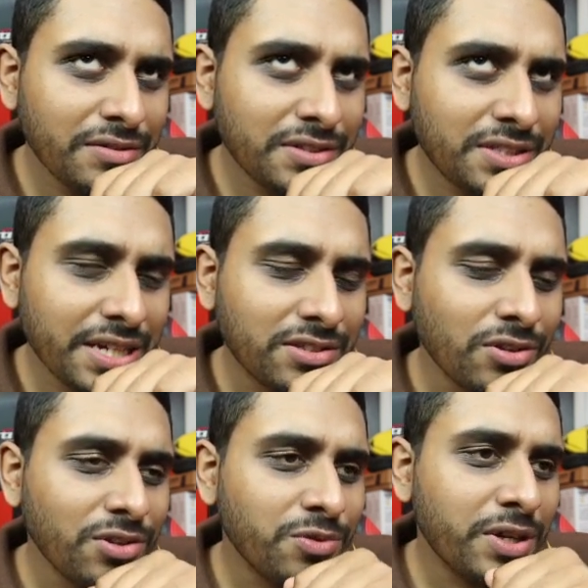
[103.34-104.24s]

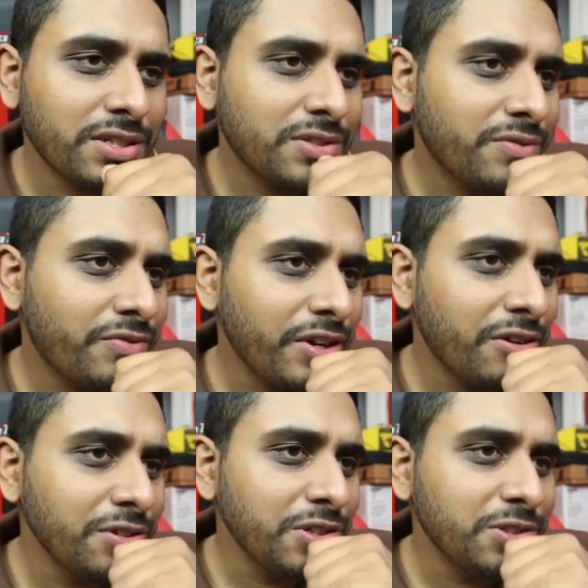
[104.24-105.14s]
6 on Twitch, 3
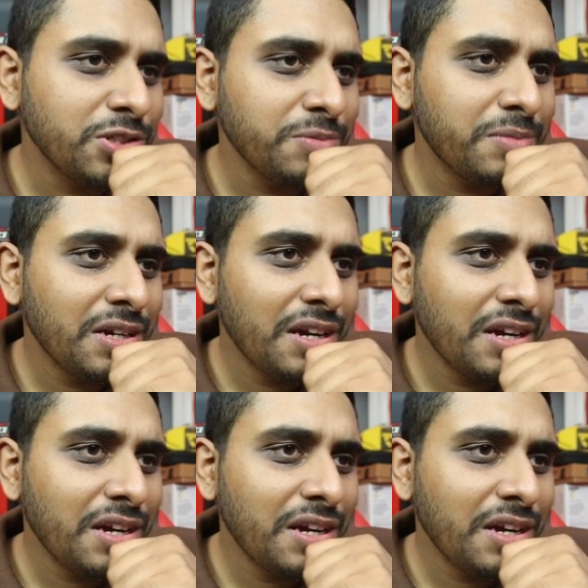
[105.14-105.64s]
on YouTube.